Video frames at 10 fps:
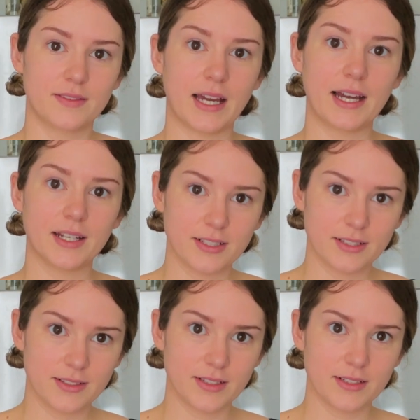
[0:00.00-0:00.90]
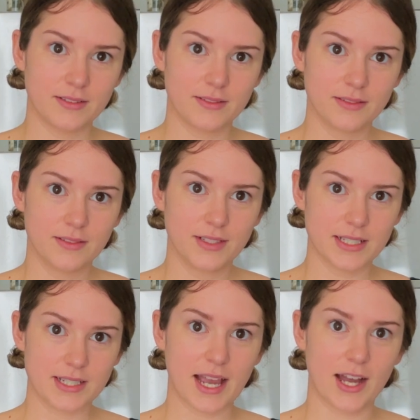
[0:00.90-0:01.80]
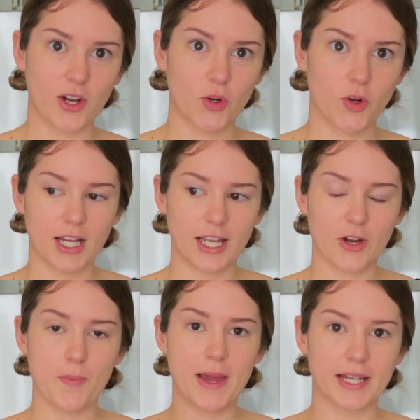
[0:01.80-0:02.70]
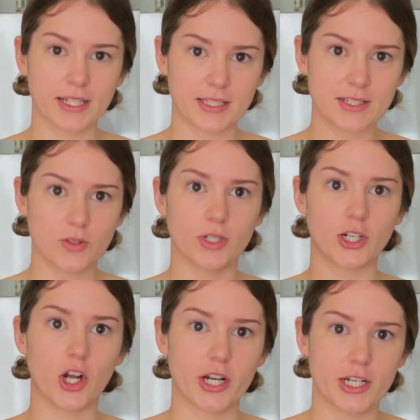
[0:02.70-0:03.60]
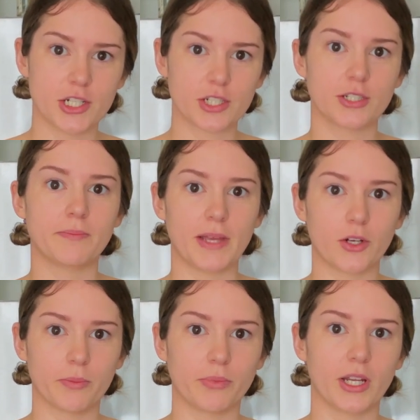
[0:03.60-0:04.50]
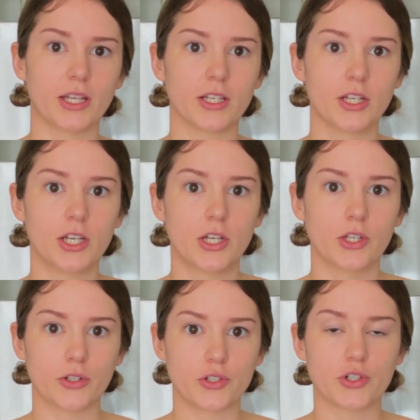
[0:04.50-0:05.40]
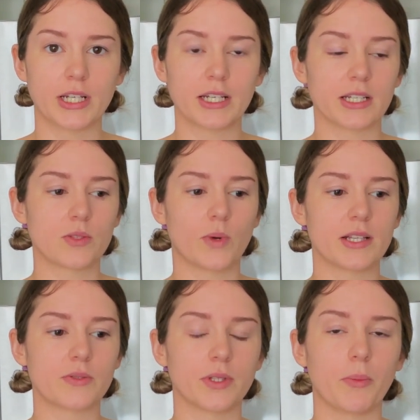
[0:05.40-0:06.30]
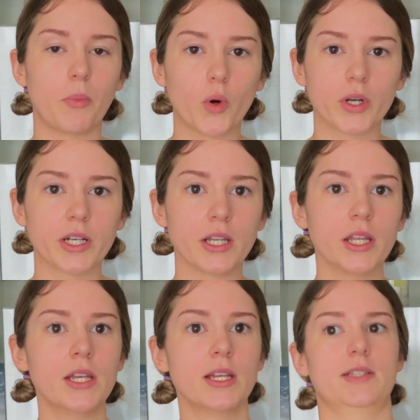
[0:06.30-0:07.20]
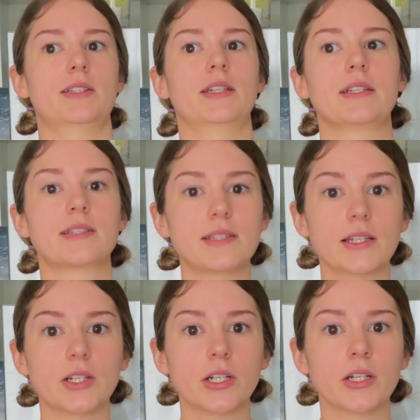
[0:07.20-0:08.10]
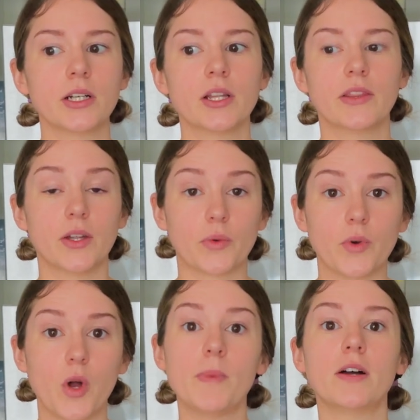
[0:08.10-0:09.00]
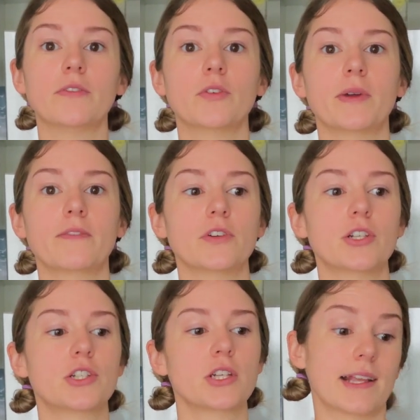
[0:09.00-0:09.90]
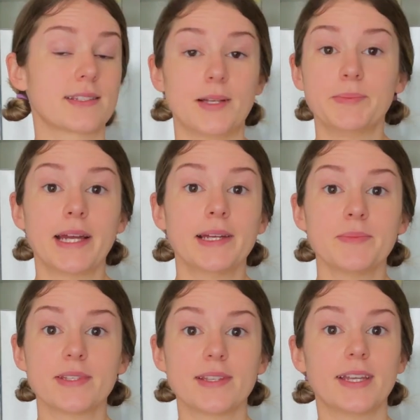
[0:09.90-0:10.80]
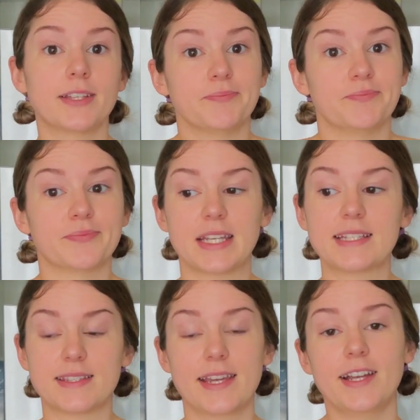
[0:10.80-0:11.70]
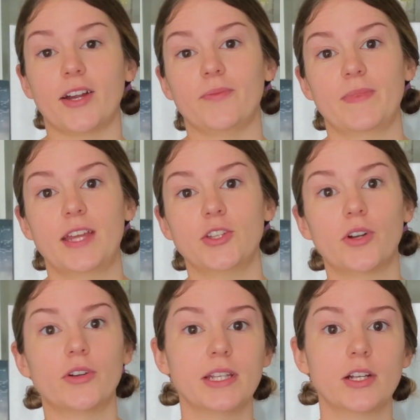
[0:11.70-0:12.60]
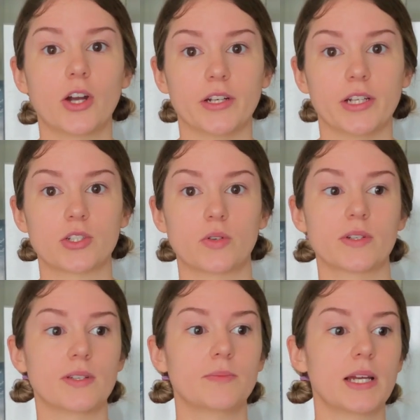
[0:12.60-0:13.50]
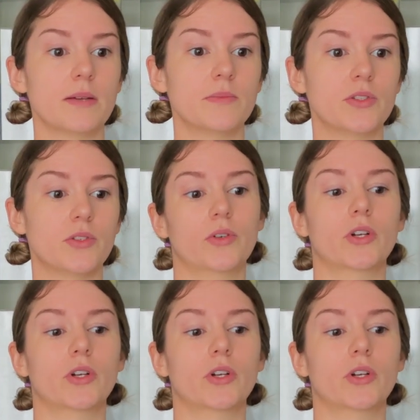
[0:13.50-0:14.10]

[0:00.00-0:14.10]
That is how aromatics or a garnish could make or break your drink. It's why it's really important to consider the aroma of your beverage. Sometimes like it's there and you don't need a garnish, or sometimes your